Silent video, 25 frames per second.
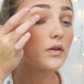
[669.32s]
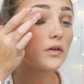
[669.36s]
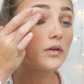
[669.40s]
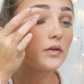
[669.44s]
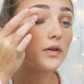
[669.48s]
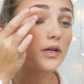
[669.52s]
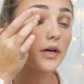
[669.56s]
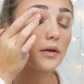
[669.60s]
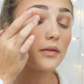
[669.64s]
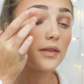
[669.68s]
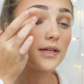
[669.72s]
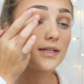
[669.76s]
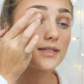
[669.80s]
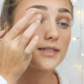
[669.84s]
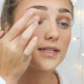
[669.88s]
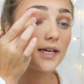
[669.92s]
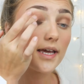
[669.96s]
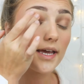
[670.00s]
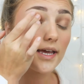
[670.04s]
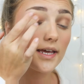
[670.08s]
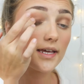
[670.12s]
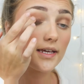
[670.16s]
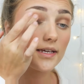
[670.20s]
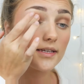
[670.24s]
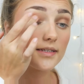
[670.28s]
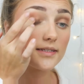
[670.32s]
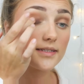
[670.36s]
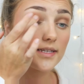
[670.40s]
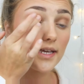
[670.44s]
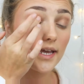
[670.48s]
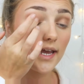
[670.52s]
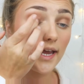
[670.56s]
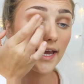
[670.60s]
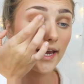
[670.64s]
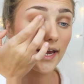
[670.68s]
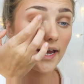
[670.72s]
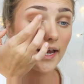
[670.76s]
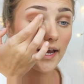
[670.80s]
Now this is
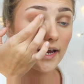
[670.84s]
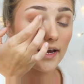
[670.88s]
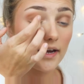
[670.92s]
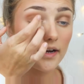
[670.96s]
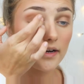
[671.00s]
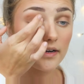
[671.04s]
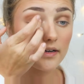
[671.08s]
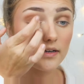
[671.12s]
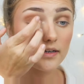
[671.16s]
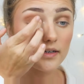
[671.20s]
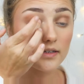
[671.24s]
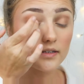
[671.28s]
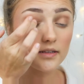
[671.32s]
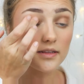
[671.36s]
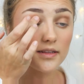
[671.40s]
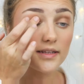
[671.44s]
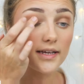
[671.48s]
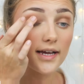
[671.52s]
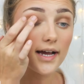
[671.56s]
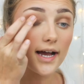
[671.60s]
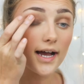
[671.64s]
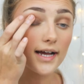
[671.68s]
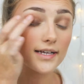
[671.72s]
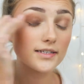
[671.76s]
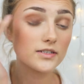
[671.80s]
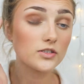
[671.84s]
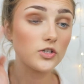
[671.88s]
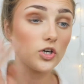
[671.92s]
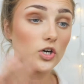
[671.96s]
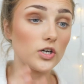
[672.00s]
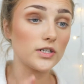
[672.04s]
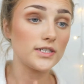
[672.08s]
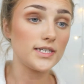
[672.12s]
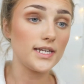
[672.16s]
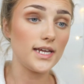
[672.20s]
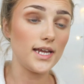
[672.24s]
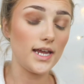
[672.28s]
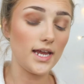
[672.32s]
has
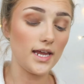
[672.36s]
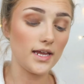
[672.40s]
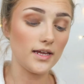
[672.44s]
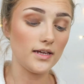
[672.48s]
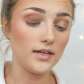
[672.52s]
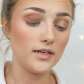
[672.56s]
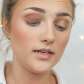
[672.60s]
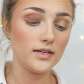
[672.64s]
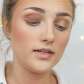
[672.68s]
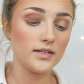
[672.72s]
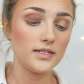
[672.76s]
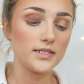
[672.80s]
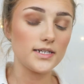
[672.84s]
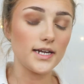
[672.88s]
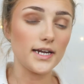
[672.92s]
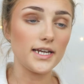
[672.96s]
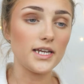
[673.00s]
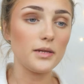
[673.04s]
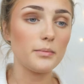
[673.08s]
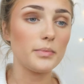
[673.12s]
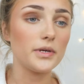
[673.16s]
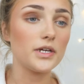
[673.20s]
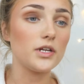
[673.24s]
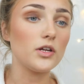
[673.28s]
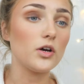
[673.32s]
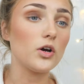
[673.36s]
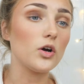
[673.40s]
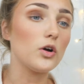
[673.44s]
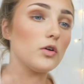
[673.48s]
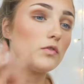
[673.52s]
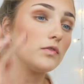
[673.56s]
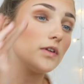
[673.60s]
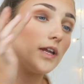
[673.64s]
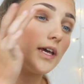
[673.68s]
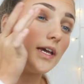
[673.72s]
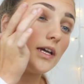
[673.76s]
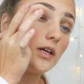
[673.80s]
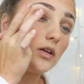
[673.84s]
got a tiny bit
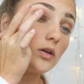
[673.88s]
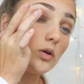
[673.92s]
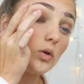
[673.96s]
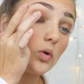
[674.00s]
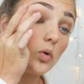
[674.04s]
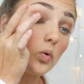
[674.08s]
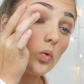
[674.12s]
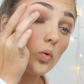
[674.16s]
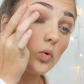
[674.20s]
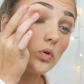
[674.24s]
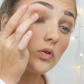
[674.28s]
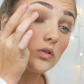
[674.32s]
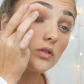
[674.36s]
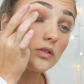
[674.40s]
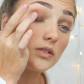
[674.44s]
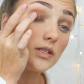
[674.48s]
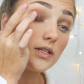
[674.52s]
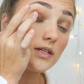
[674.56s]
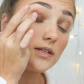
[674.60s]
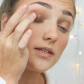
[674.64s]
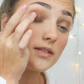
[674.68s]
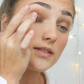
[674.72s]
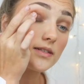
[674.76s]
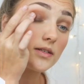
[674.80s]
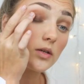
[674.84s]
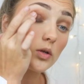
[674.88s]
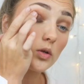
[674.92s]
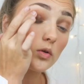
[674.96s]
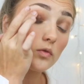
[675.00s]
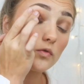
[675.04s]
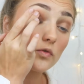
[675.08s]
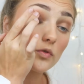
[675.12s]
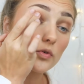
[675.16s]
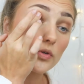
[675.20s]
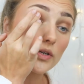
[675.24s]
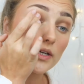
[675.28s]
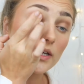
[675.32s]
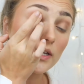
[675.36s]
of like goldy,
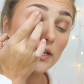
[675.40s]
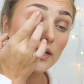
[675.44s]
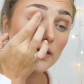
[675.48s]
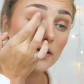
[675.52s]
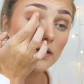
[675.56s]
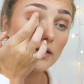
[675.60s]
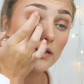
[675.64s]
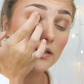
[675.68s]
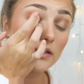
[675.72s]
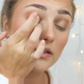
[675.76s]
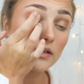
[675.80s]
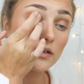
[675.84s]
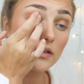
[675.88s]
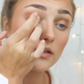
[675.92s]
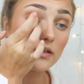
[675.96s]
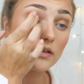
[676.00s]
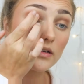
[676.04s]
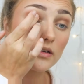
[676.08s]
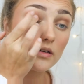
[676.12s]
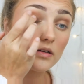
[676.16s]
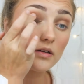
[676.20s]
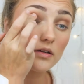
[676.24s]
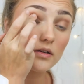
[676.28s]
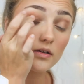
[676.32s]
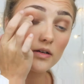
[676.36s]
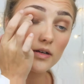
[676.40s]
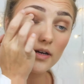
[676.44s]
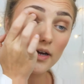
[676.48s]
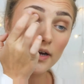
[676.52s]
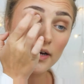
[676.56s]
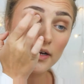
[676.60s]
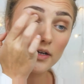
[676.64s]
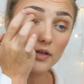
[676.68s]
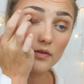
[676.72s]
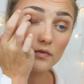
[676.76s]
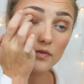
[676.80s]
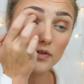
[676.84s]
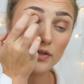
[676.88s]
silvery
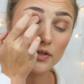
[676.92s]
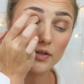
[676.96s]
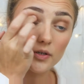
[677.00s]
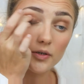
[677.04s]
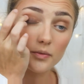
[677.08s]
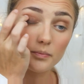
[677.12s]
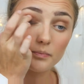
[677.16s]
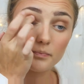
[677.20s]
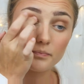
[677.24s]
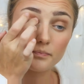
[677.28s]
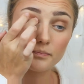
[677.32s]
kind of a